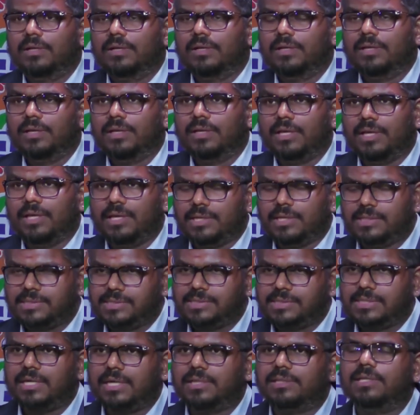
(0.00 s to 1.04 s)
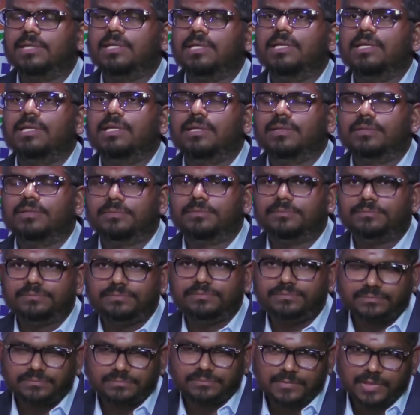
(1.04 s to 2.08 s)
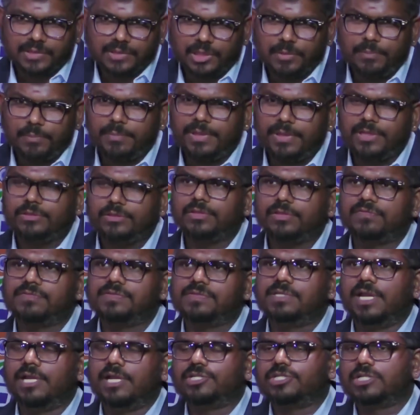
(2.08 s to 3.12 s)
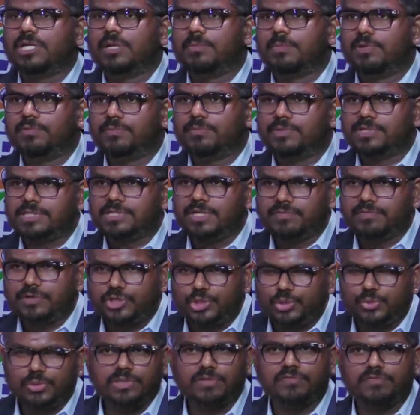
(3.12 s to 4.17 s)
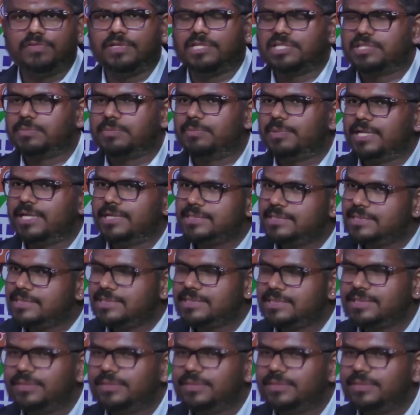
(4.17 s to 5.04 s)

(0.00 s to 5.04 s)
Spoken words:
is that the myth of snake charmer was never true in the first place,